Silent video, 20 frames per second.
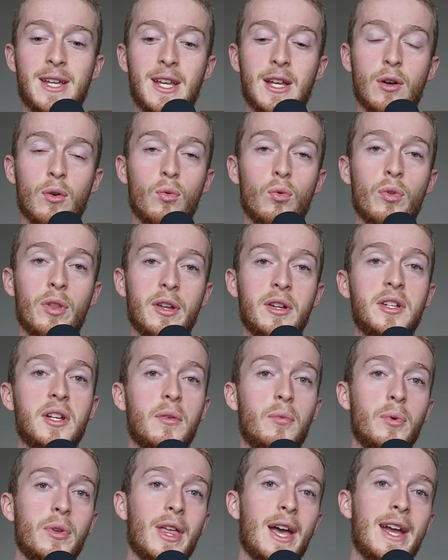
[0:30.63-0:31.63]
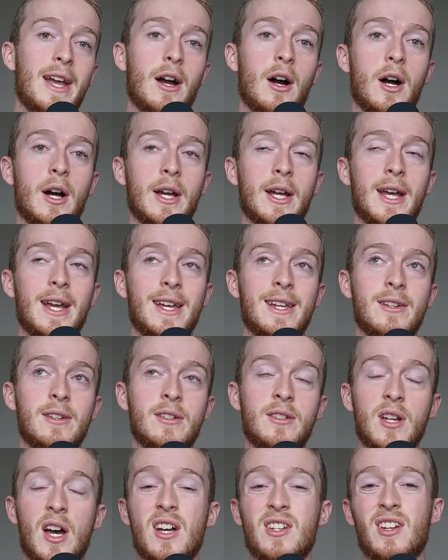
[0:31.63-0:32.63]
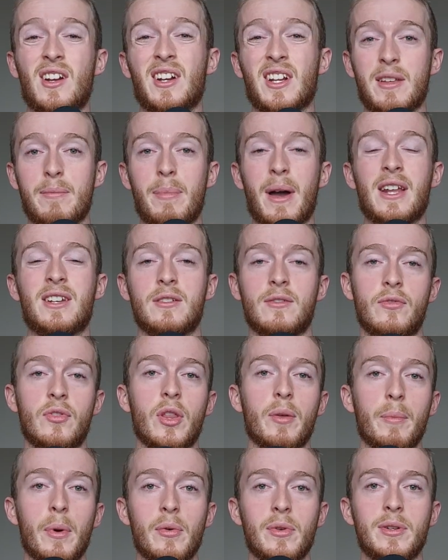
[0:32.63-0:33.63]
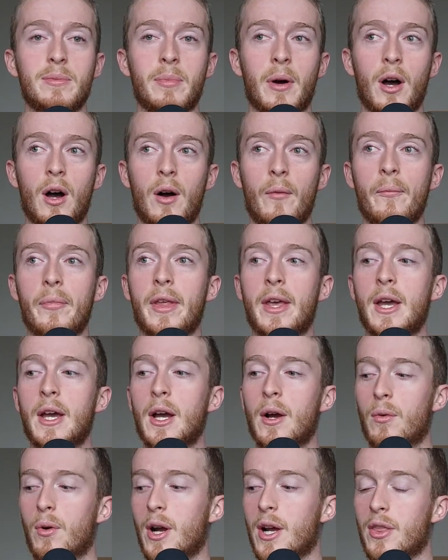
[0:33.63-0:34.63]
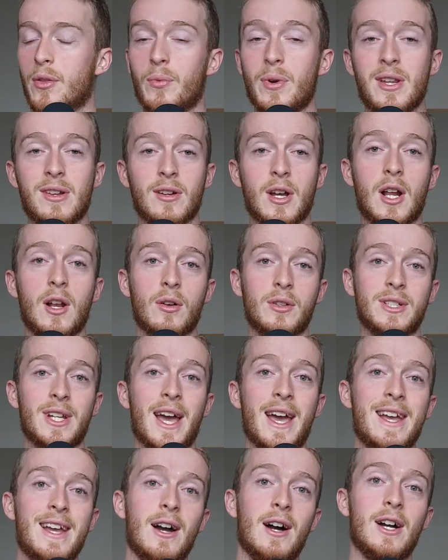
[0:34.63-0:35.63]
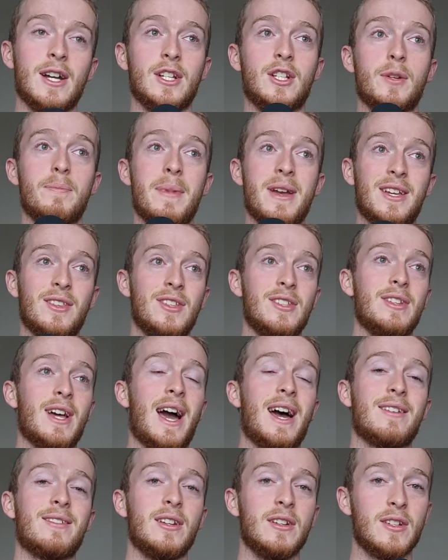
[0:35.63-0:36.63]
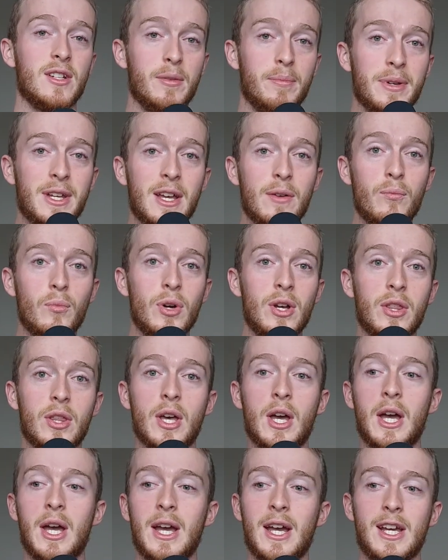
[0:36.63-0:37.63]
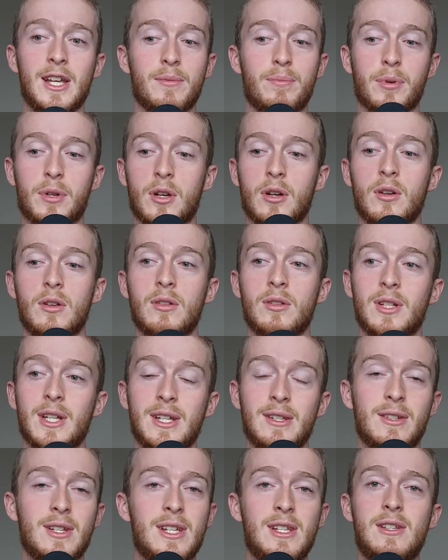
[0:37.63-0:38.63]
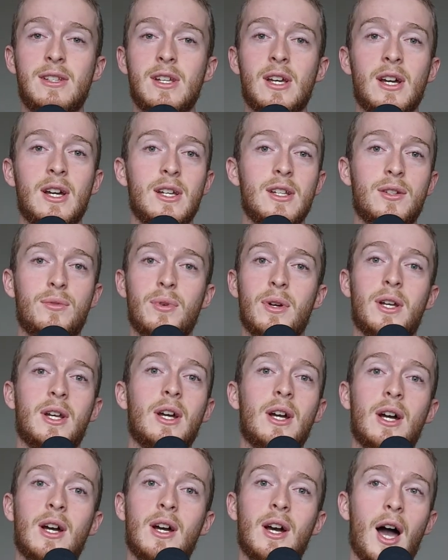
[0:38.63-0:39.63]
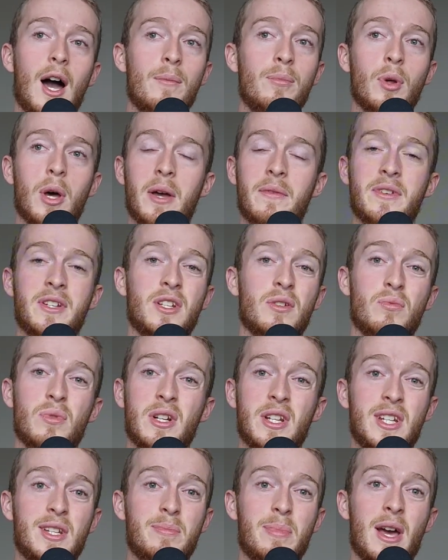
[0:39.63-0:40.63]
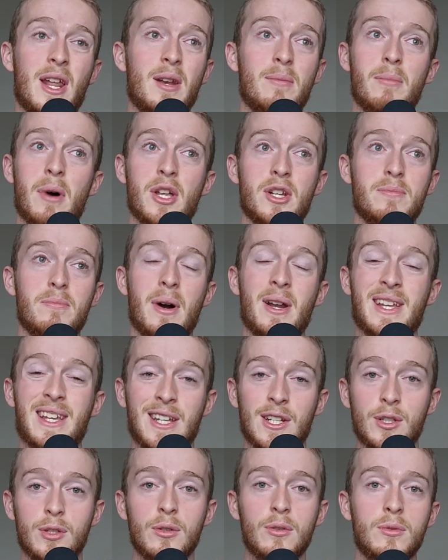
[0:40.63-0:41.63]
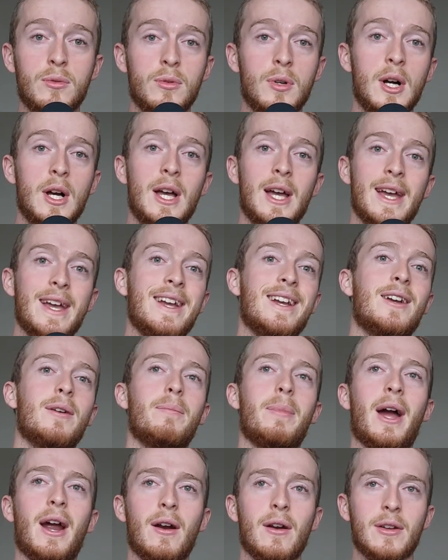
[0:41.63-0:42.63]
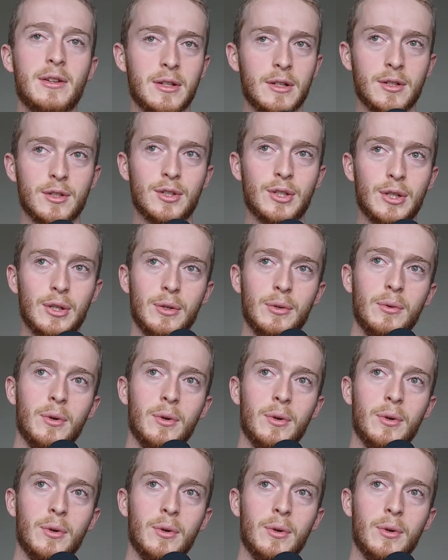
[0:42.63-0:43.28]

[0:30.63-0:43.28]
all this stuff with AI is certainly better for the most part, right? The reason I look to AI to make these assets to begin with is because it's easier, it's quicker. I'm not having to really spend much money at all in comparison to,